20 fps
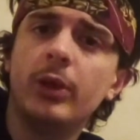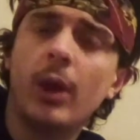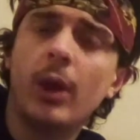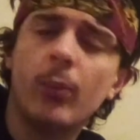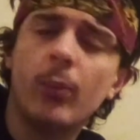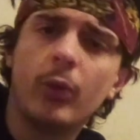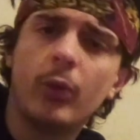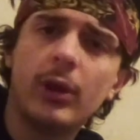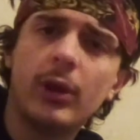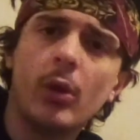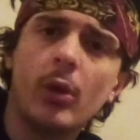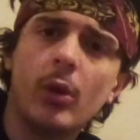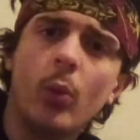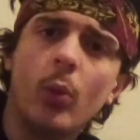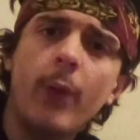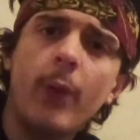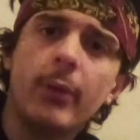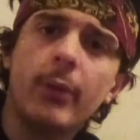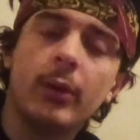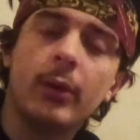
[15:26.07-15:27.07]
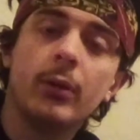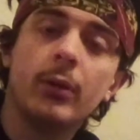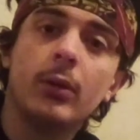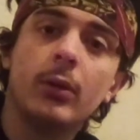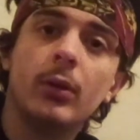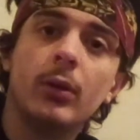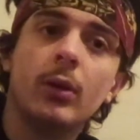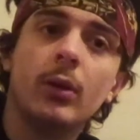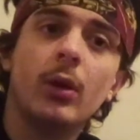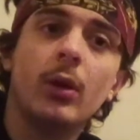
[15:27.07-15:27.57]
bringing a weapon?
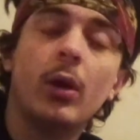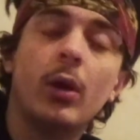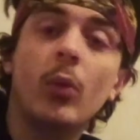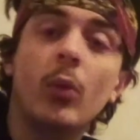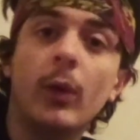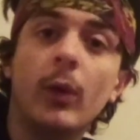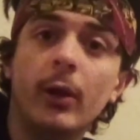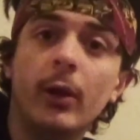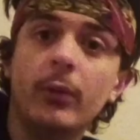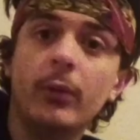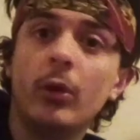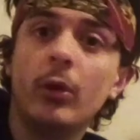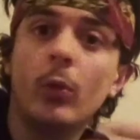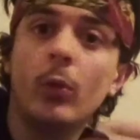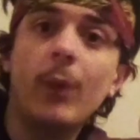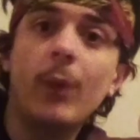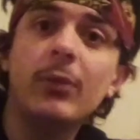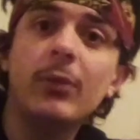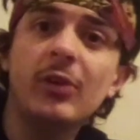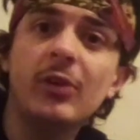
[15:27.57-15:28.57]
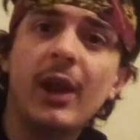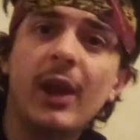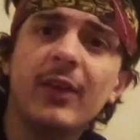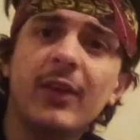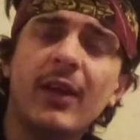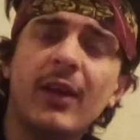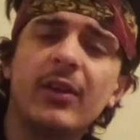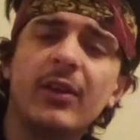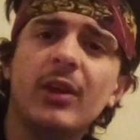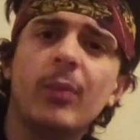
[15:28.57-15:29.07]
Well, your weapon's not
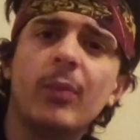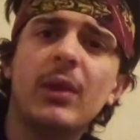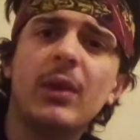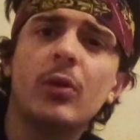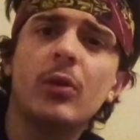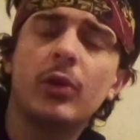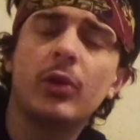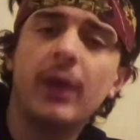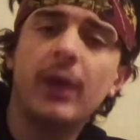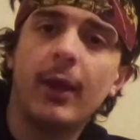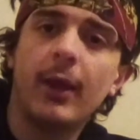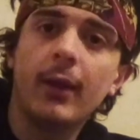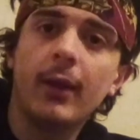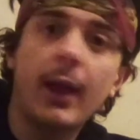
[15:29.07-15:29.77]
exactly going to be in your kit.